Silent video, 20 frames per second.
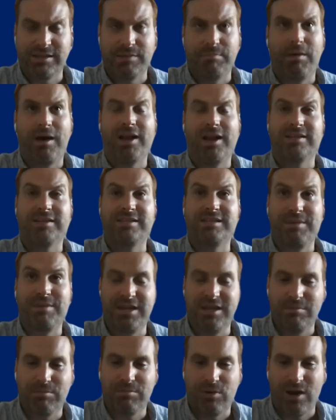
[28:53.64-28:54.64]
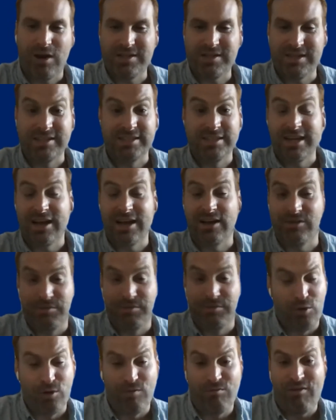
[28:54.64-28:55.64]
the policy-making process and how to
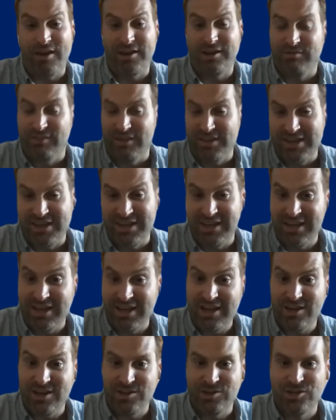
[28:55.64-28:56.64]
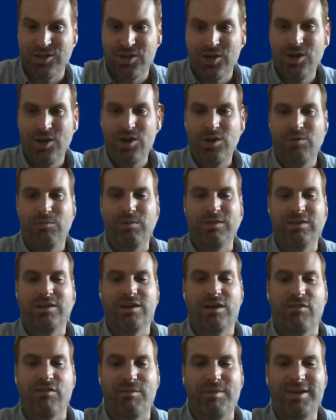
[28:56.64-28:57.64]
more effectively engage with
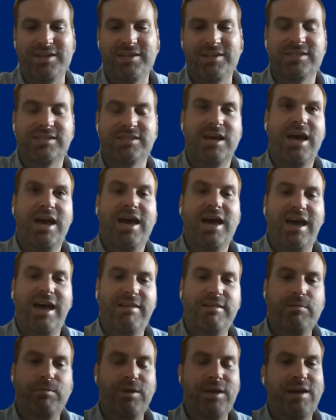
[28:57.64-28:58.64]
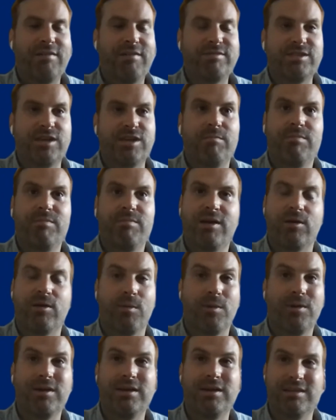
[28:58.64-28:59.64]
governments. And then we have some that are
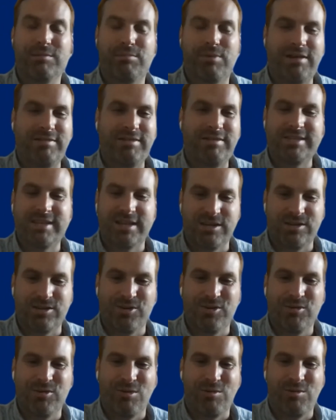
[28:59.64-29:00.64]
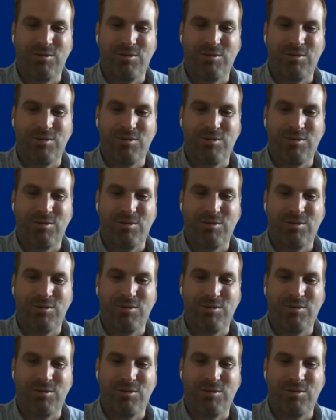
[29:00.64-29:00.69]
working in the private sector who